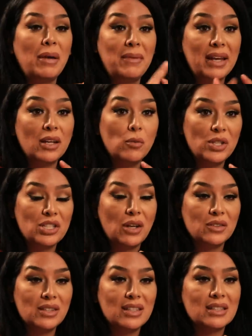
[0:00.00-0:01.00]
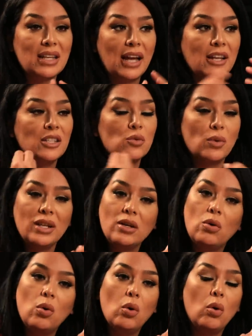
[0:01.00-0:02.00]
Maybe I can reach out to this guy. He's really
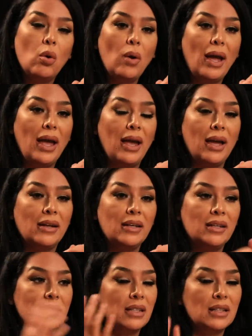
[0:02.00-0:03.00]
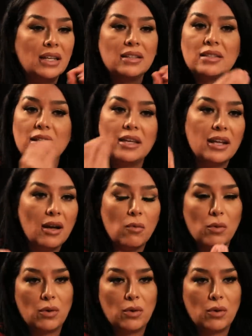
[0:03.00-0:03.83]
cool, and he's in the quinceañera